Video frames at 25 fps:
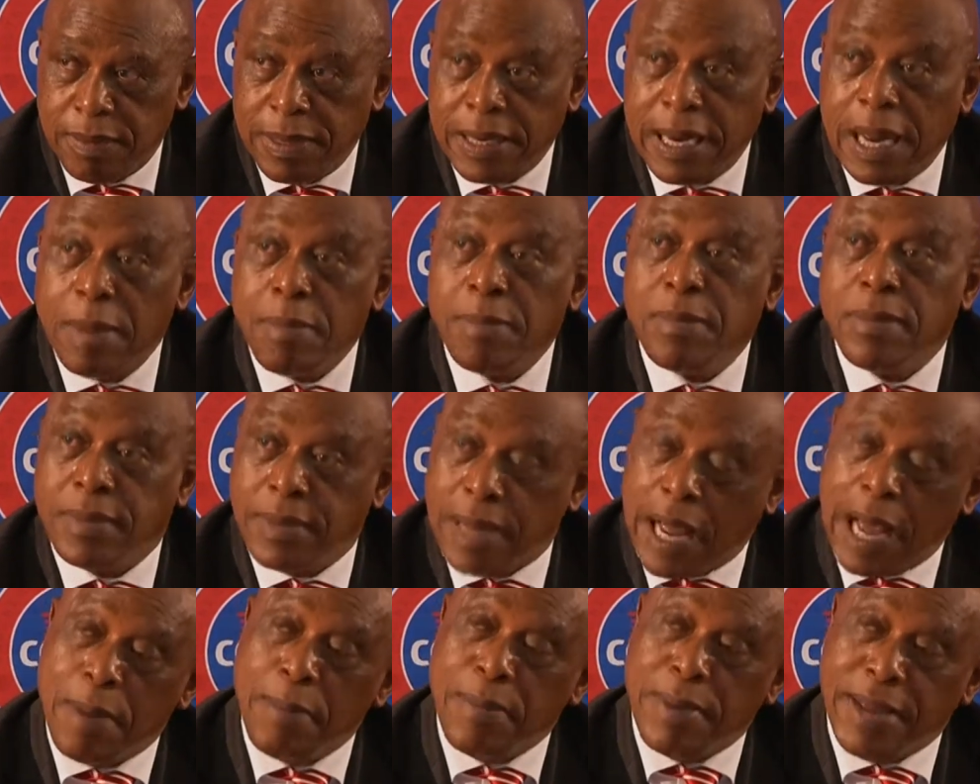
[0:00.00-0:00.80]
But
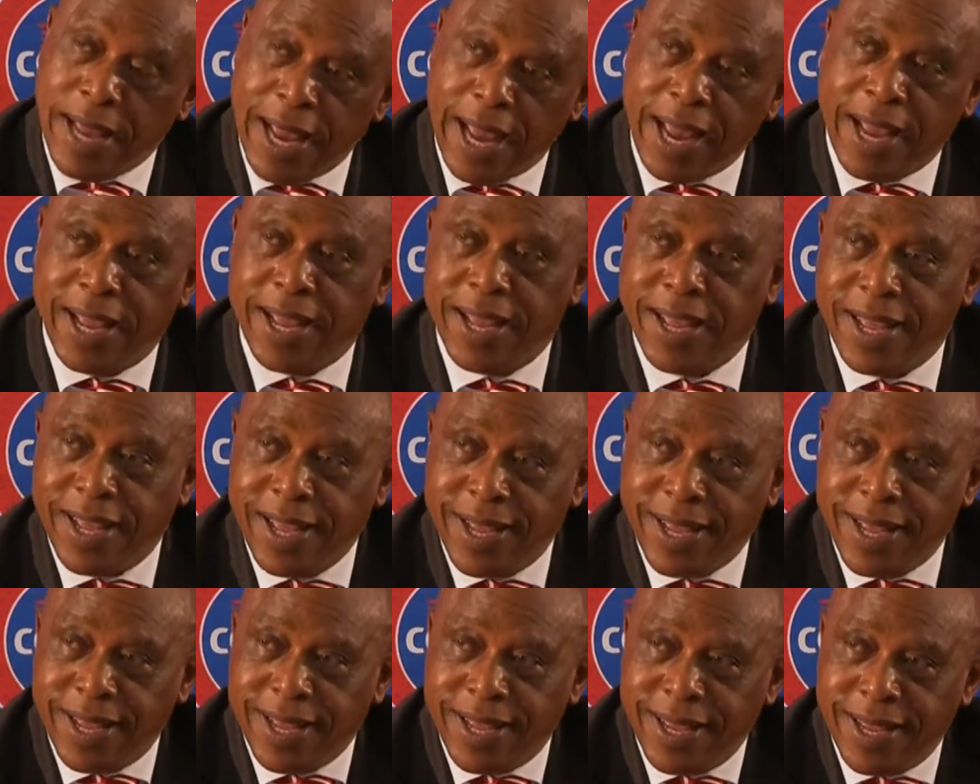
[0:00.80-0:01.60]
I'm here
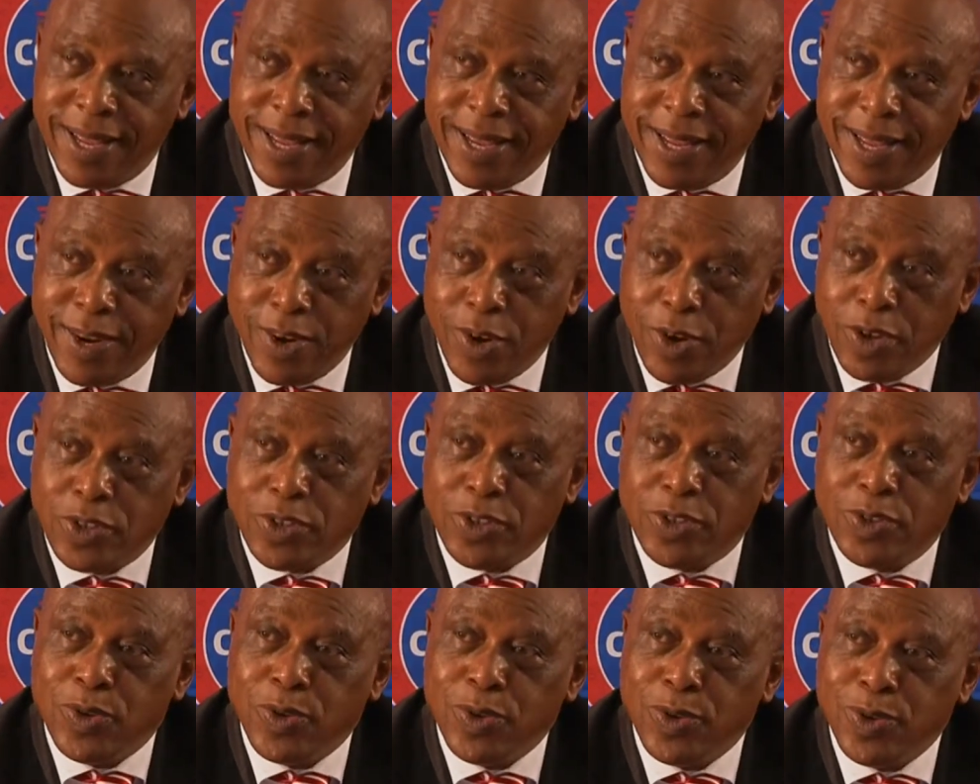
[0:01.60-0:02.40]
not
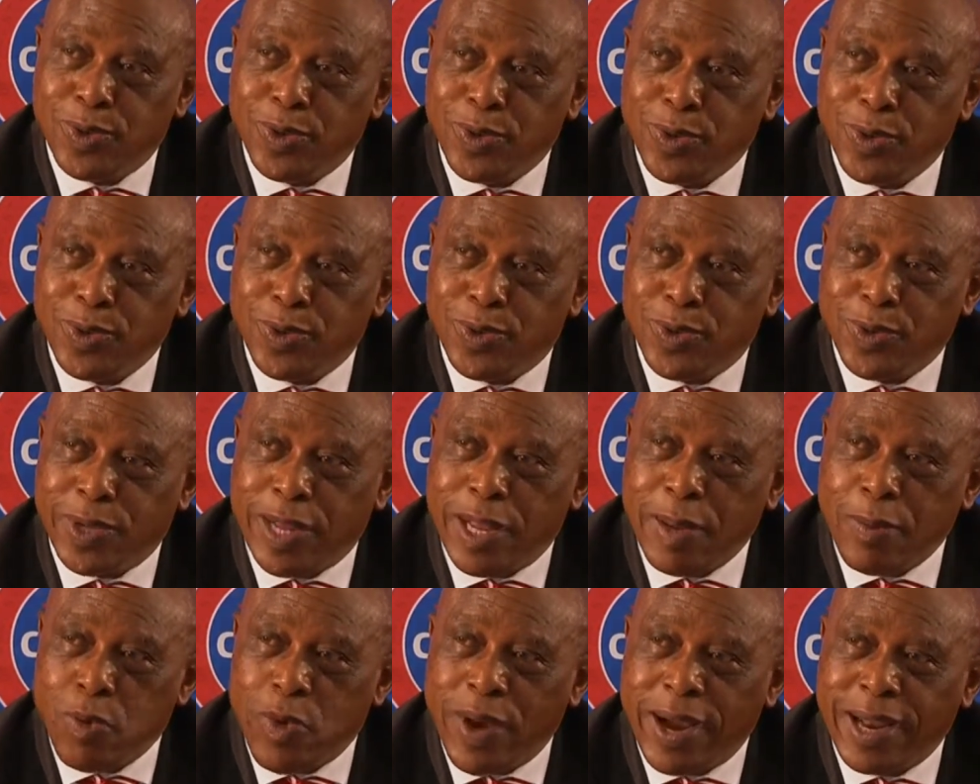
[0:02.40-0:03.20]
to
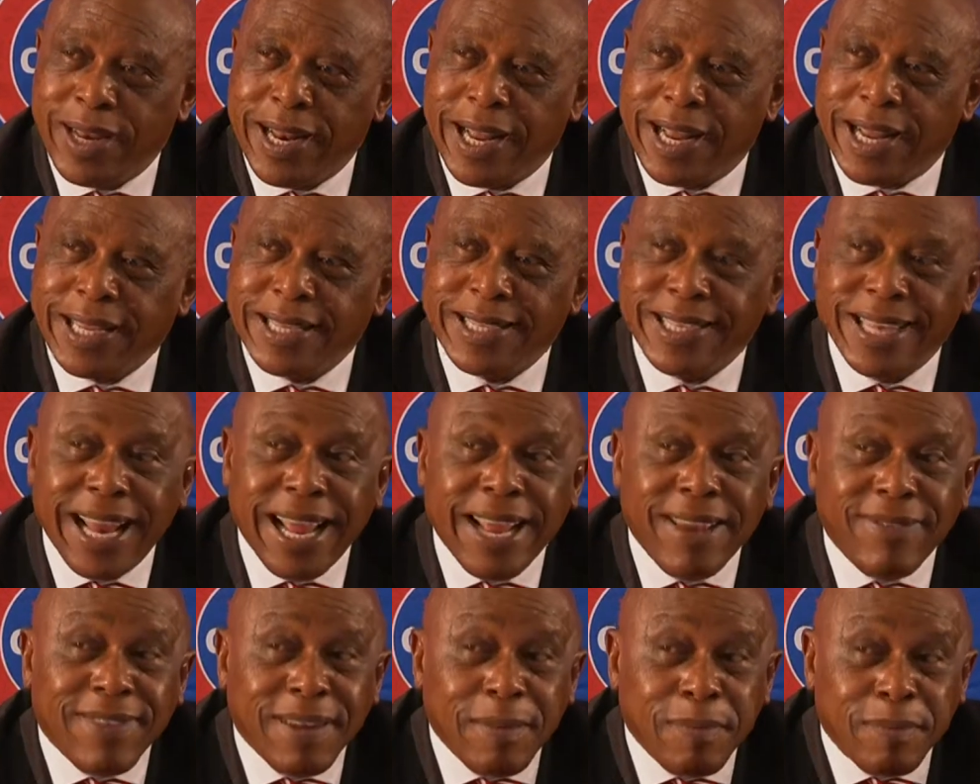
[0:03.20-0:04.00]
keep quiet like a
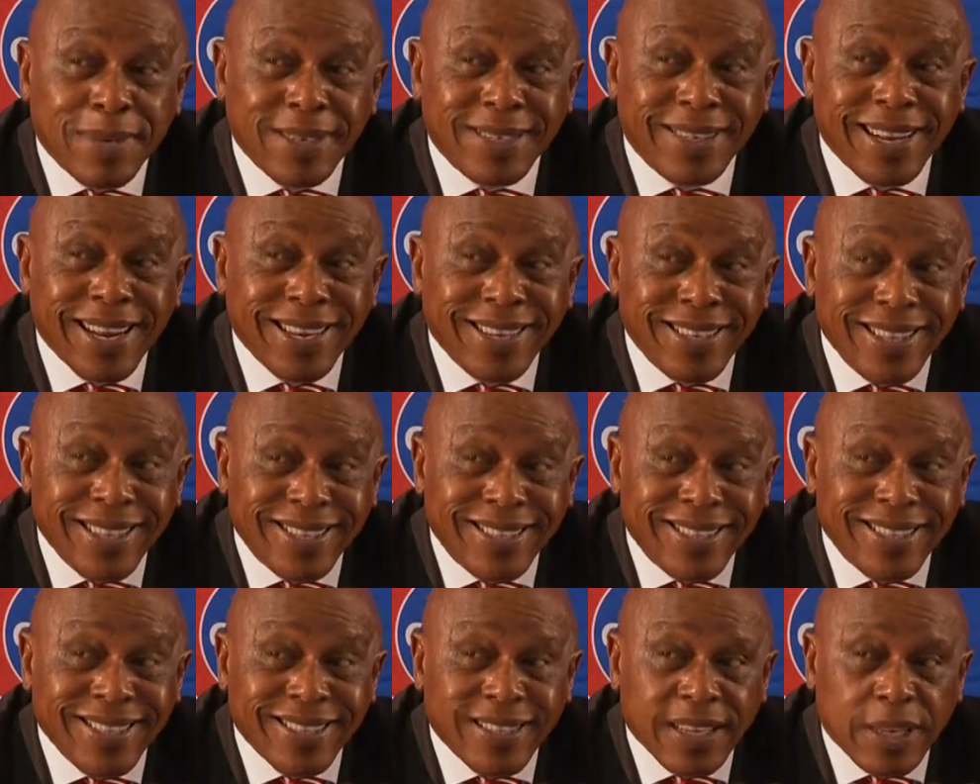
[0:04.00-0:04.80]
slave and pretend these
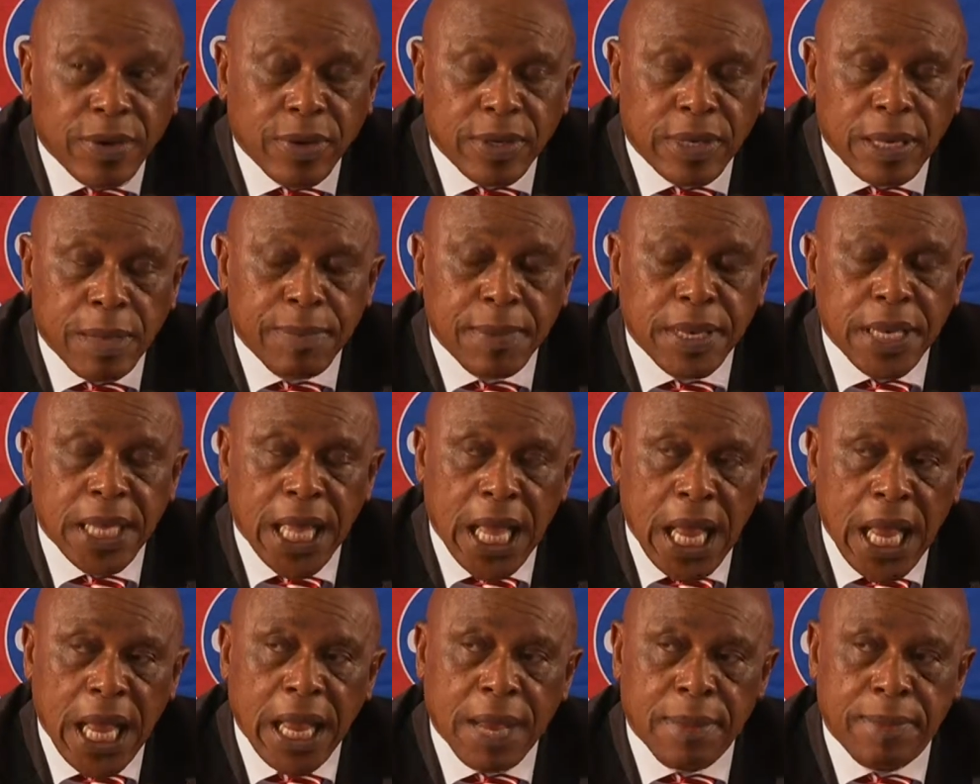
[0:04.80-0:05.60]
things are not happening. They
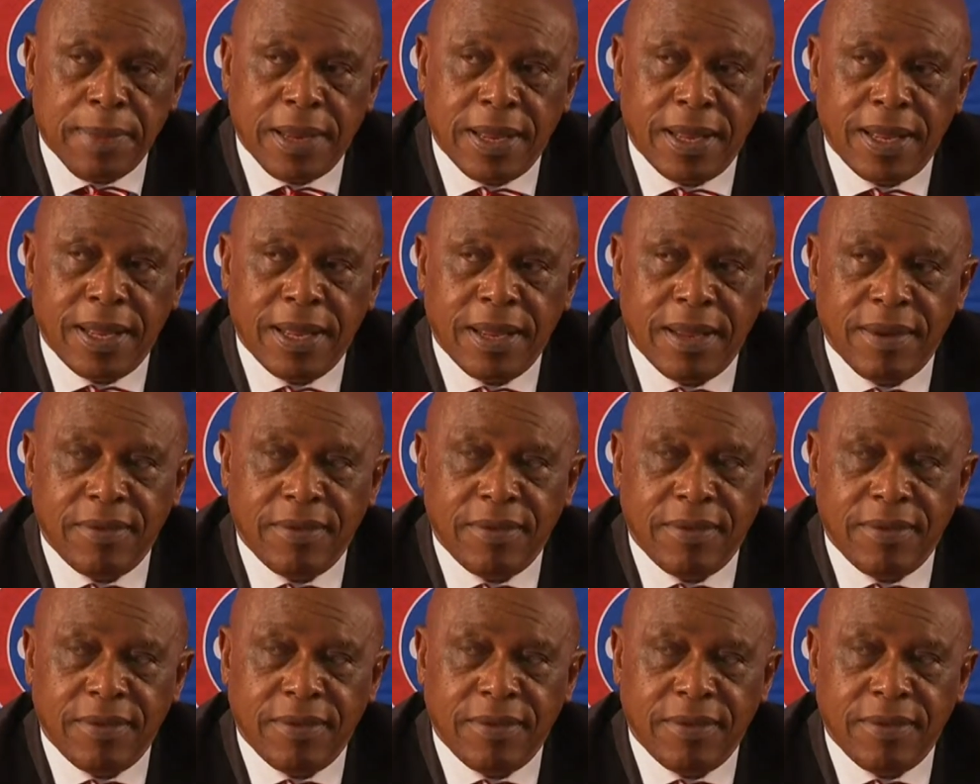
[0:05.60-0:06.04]
are happening.